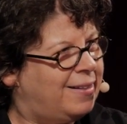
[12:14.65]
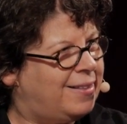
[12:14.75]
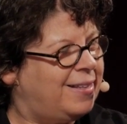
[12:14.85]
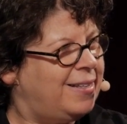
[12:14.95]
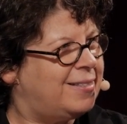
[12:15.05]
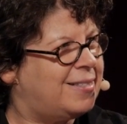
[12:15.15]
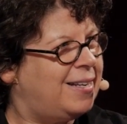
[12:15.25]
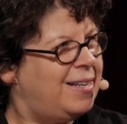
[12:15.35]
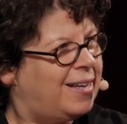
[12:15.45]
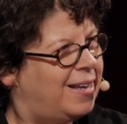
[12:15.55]
The things that
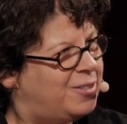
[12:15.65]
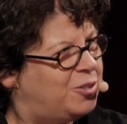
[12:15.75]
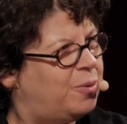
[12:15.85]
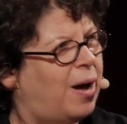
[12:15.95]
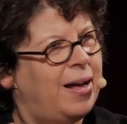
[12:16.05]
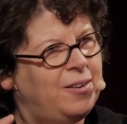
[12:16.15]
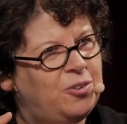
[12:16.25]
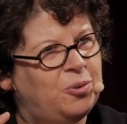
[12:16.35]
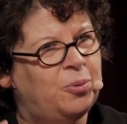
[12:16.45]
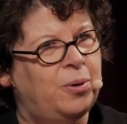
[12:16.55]
he can't do, I
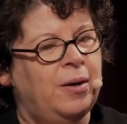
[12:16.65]
do.